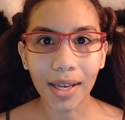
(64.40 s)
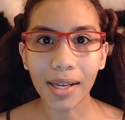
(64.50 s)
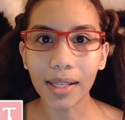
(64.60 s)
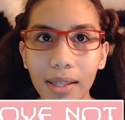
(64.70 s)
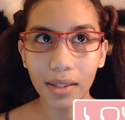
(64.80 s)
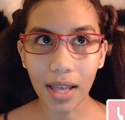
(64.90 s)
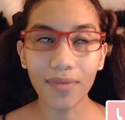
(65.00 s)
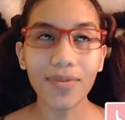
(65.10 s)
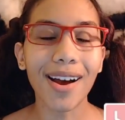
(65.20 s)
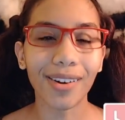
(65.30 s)
Love
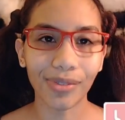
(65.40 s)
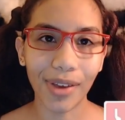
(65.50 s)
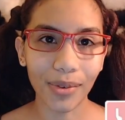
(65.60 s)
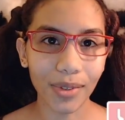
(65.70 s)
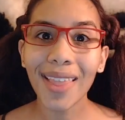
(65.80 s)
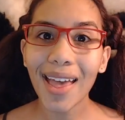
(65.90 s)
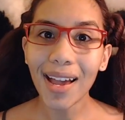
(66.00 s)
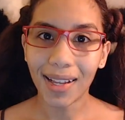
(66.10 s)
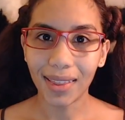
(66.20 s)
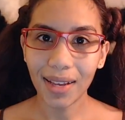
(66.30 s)
Not Found.
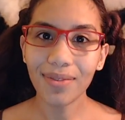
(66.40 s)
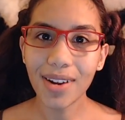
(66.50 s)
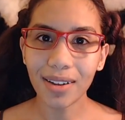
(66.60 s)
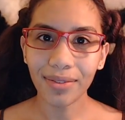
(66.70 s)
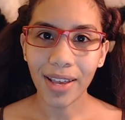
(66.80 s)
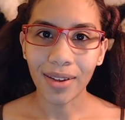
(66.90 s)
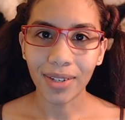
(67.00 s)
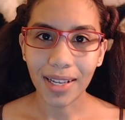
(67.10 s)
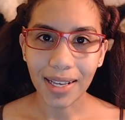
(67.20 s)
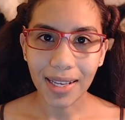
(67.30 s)
Love Not Found
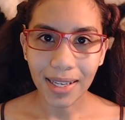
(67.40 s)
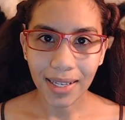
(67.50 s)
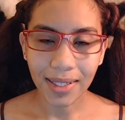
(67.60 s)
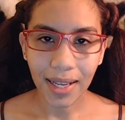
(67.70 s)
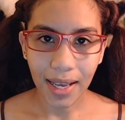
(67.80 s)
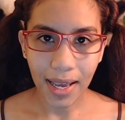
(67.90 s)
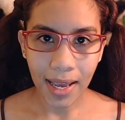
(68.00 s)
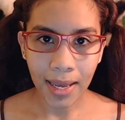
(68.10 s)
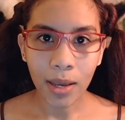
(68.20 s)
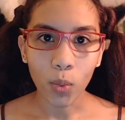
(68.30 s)
is
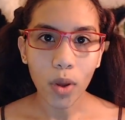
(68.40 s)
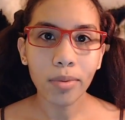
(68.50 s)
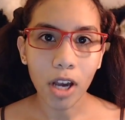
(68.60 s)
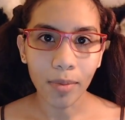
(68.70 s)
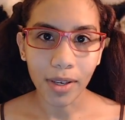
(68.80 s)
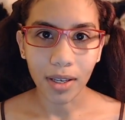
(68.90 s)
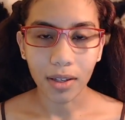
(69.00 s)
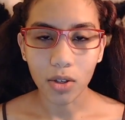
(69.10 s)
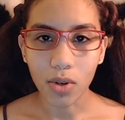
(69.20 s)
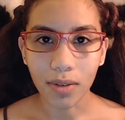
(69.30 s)
a webcomic you
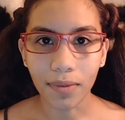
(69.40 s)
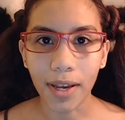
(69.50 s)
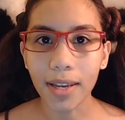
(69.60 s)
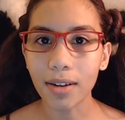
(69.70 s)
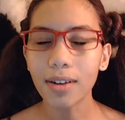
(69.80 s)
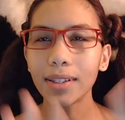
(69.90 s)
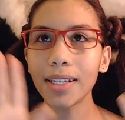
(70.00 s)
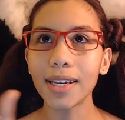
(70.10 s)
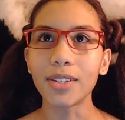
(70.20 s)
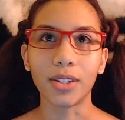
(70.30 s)
can find on the
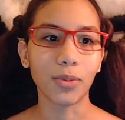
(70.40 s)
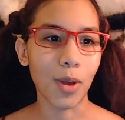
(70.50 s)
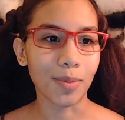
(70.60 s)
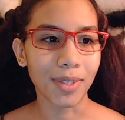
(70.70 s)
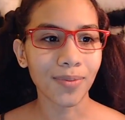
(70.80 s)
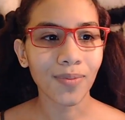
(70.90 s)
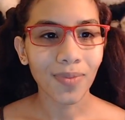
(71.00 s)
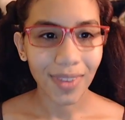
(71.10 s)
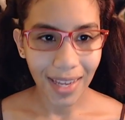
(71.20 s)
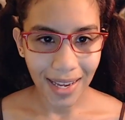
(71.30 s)
interwebs,
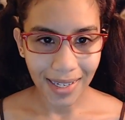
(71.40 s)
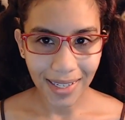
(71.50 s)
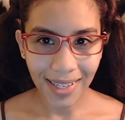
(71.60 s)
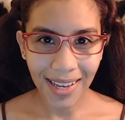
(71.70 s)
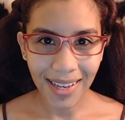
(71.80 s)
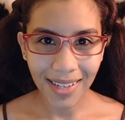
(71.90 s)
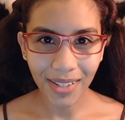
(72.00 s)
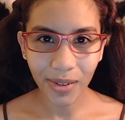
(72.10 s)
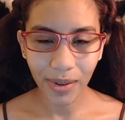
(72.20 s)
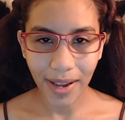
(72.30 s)
and it is
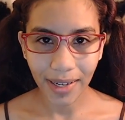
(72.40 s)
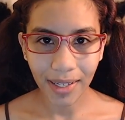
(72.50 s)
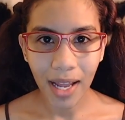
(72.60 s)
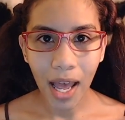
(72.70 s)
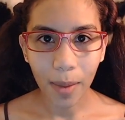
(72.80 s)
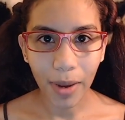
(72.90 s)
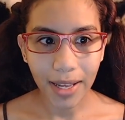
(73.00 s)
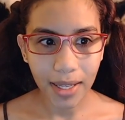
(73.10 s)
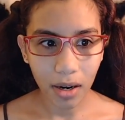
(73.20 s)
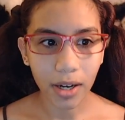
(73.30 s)
created by
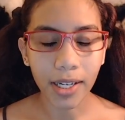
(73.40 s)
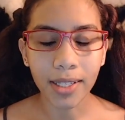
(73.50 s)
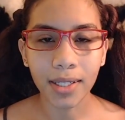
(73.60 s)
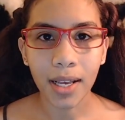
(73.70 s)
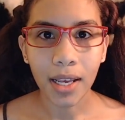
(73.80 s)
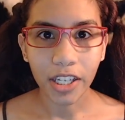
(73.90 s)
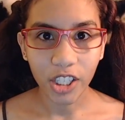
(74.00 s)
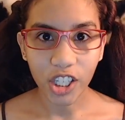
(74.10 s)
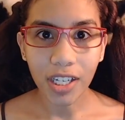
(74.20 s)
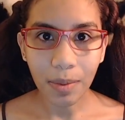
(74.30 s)
the artist
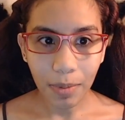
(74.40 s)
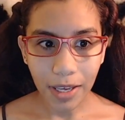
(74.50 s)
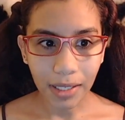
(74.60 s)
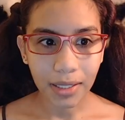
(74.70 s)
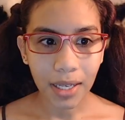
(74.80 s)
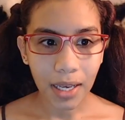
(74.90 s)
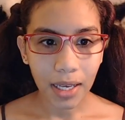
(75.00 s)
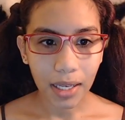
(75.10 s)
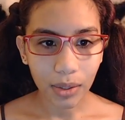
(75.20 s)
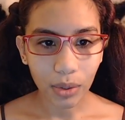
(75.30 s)
Gina Biggs,
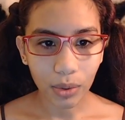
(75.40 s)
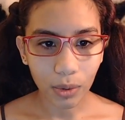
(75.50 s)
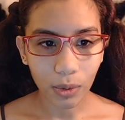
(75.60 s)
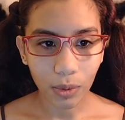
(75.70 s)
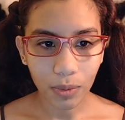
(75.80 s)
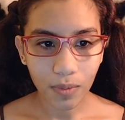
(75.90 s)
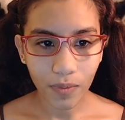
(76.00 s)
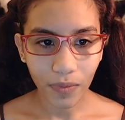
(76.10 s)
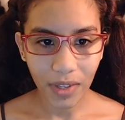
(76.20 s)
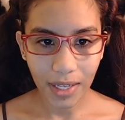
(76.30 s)
who
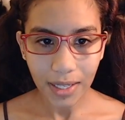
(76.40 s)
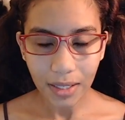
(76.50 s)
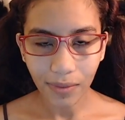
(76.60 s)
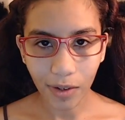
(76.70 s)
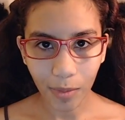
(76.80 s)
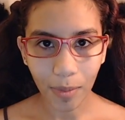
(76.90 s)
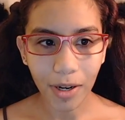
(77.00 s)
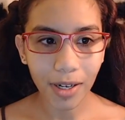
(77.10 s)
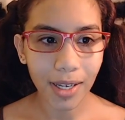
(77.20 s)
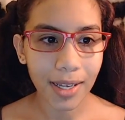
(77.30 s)
is from
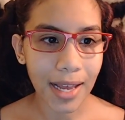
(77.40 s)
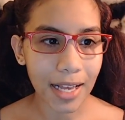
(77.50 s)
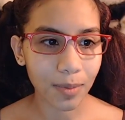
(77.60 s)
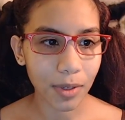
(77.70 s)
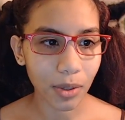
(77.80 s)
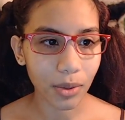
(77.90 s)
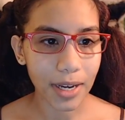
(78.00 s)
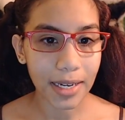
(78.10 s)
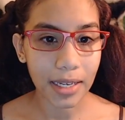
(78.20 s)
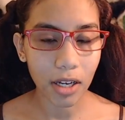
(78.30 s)
America and has been
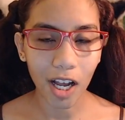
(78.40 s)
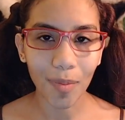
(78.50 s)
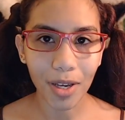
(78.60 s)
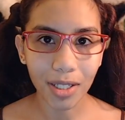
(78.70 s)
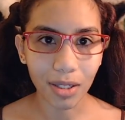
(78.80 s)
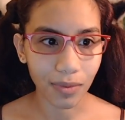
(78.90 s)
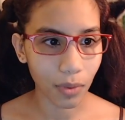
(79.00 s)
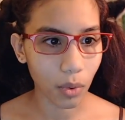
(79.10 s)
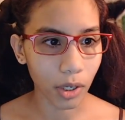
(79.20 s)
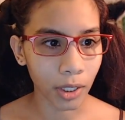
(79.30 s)
creating comics for